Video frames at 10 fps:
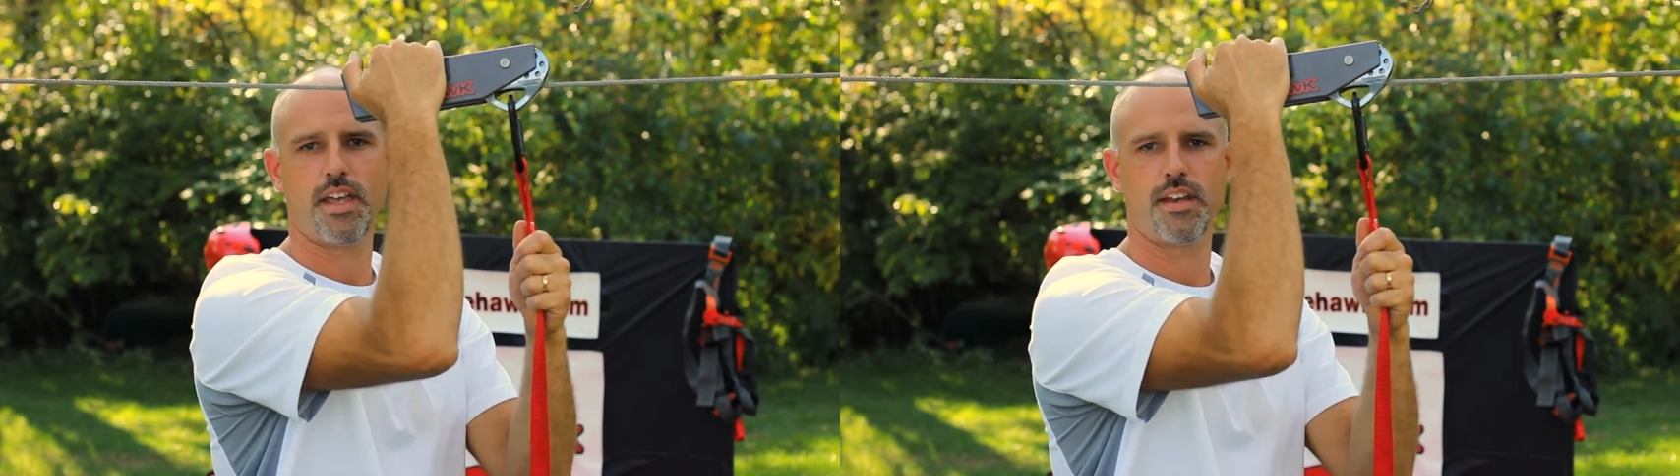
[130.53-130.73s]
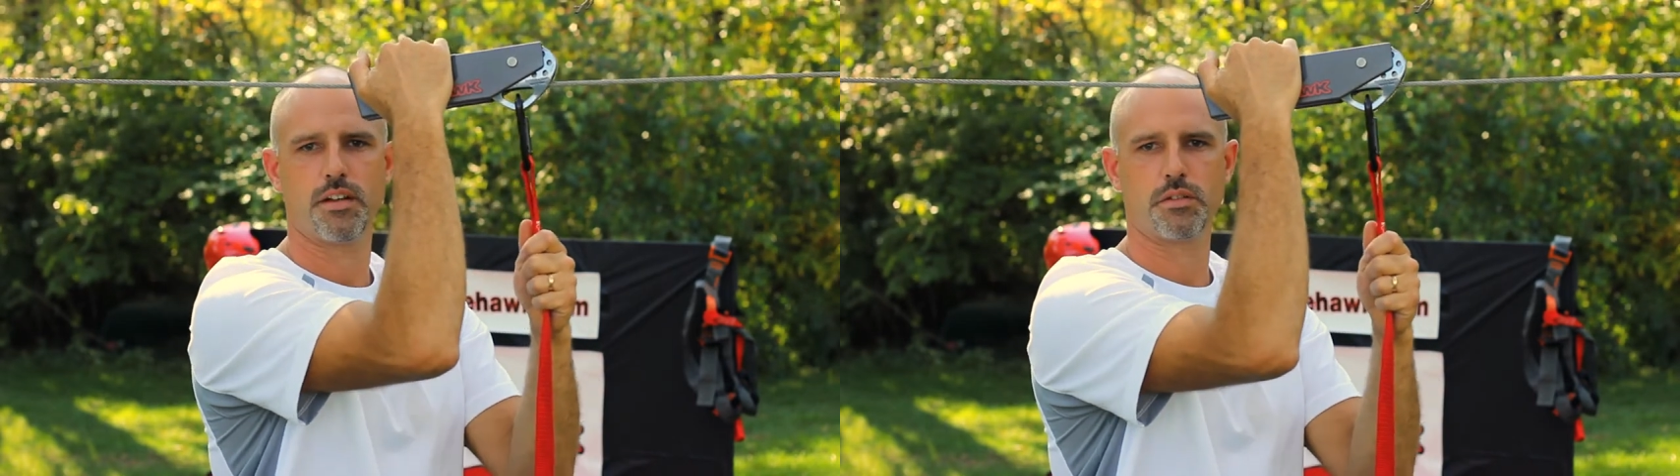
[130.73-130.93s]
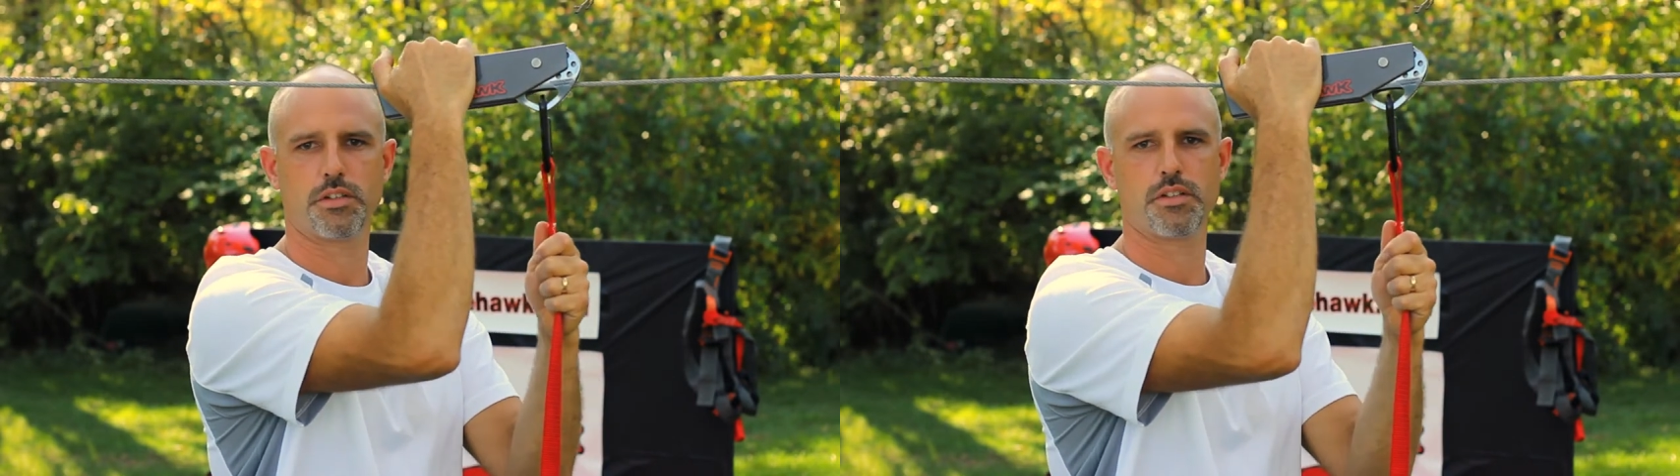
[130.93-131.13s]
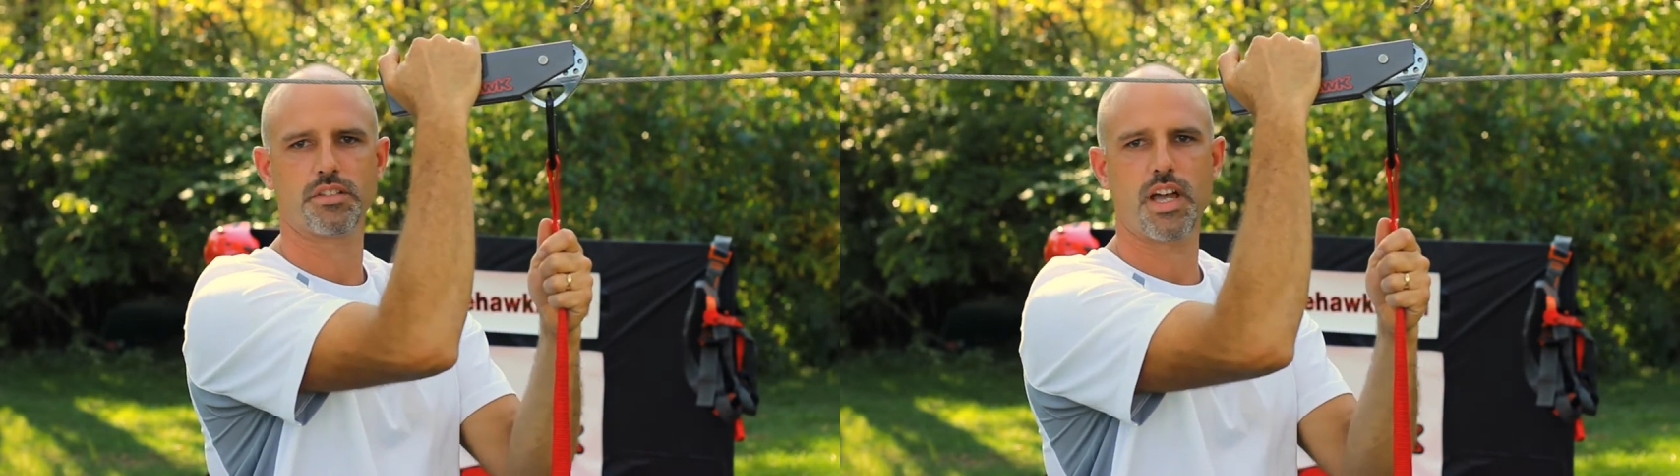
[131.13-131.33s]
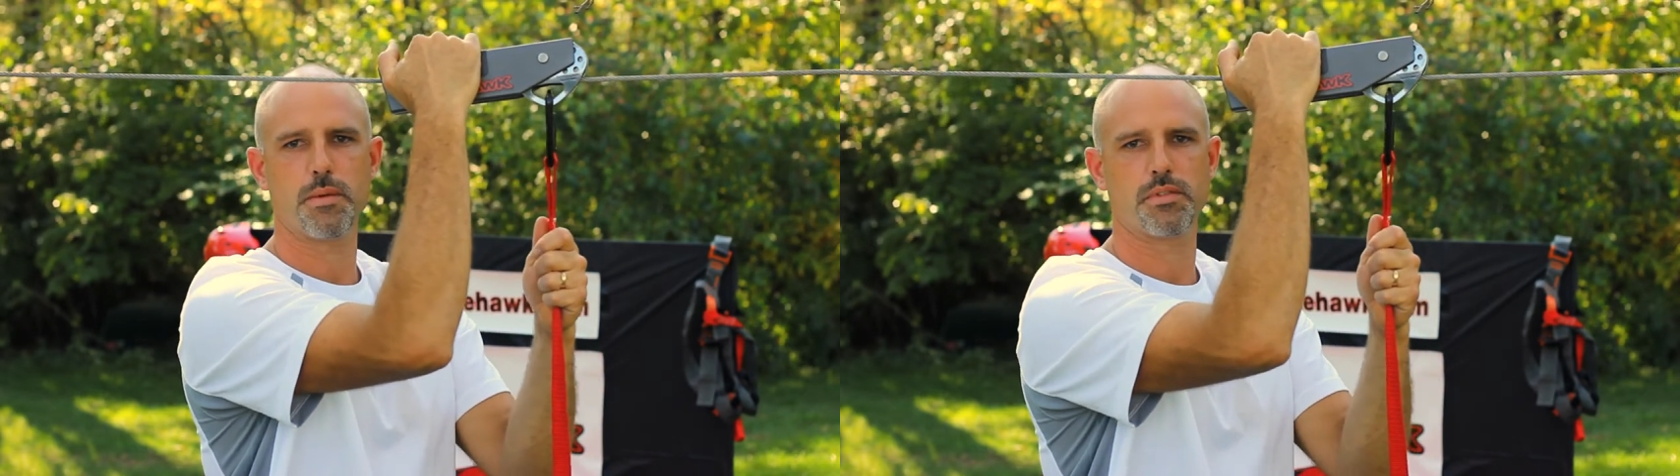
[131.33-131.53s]
and it'll do the
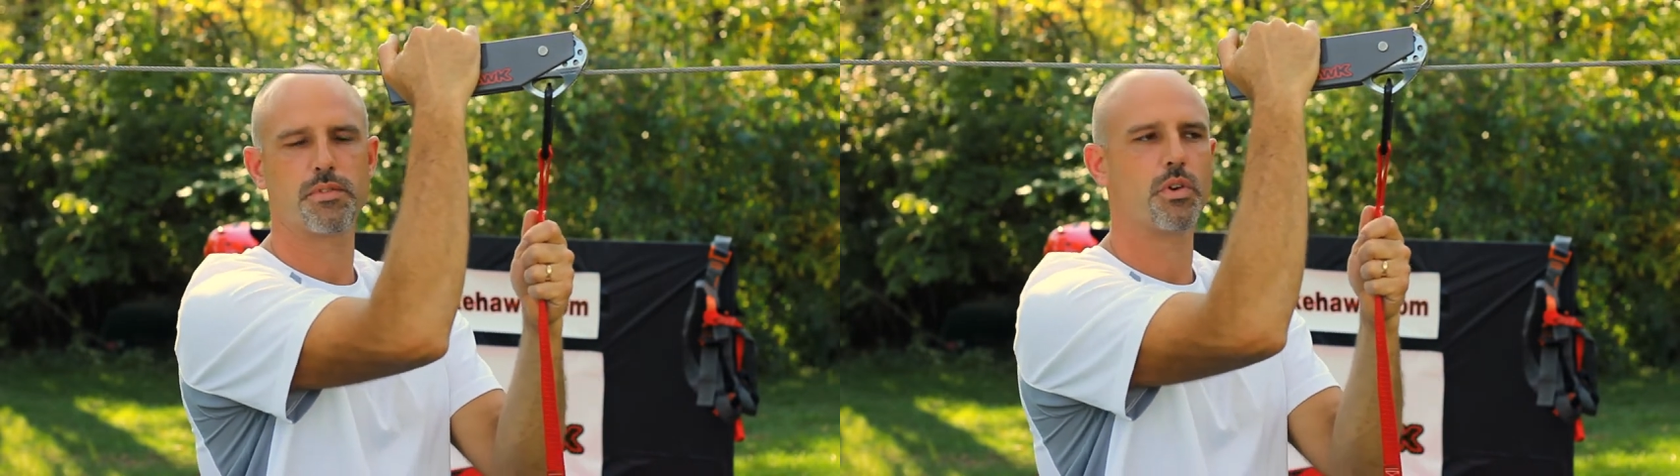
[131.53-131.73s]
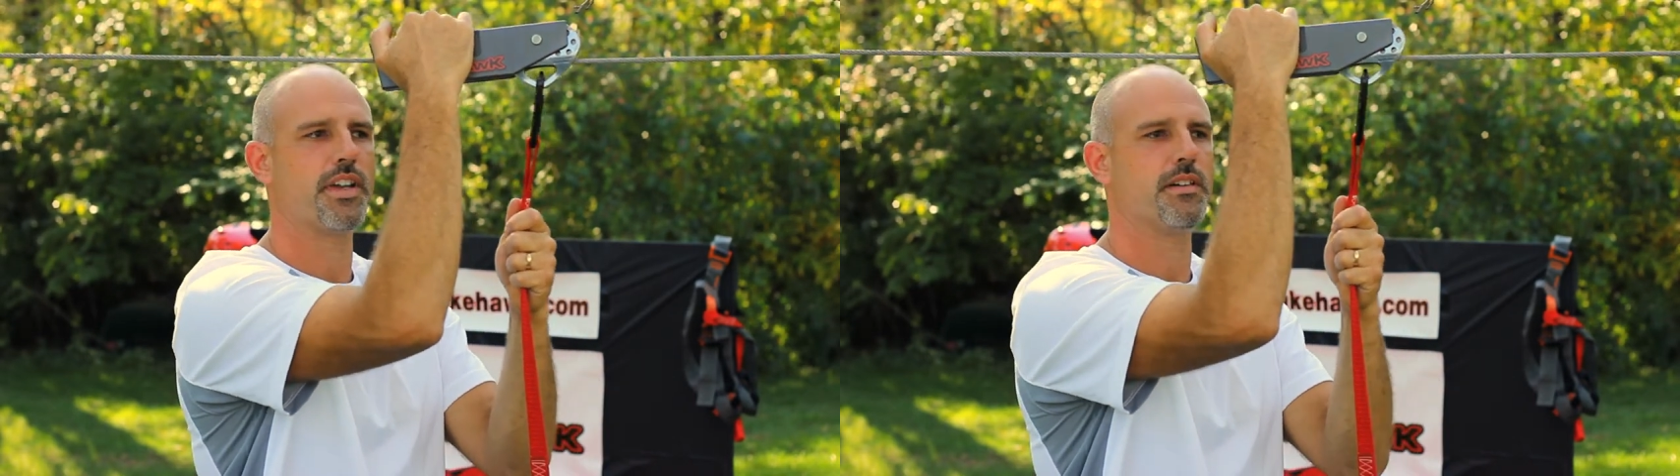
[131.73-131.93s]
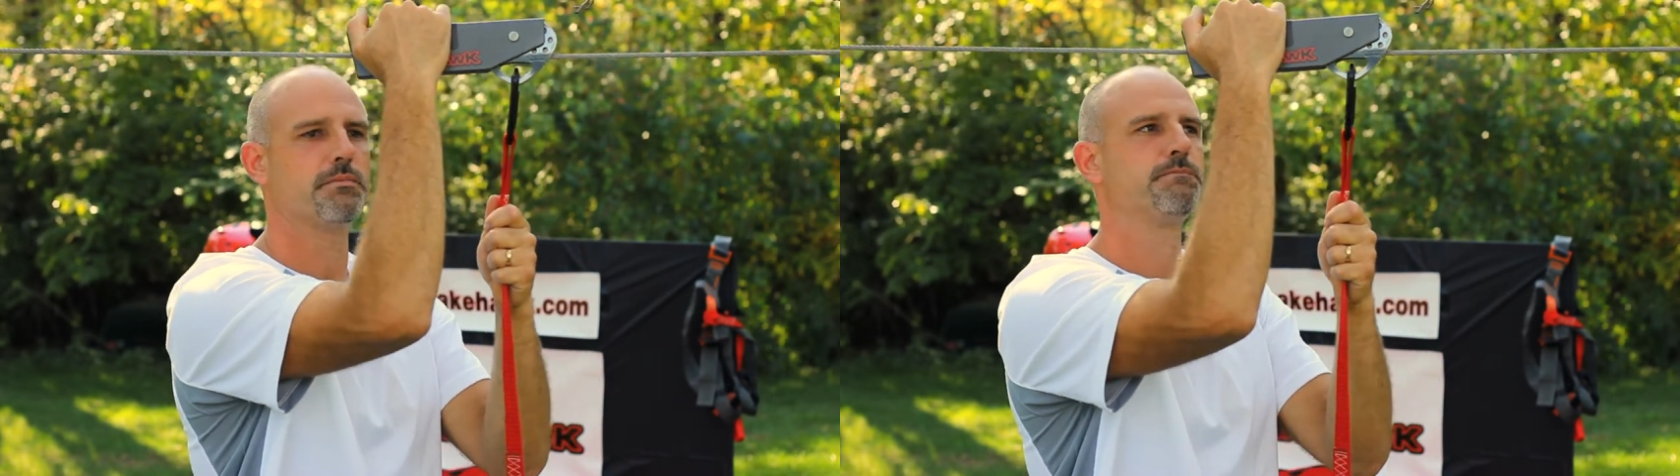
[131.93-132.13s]
stopping for you.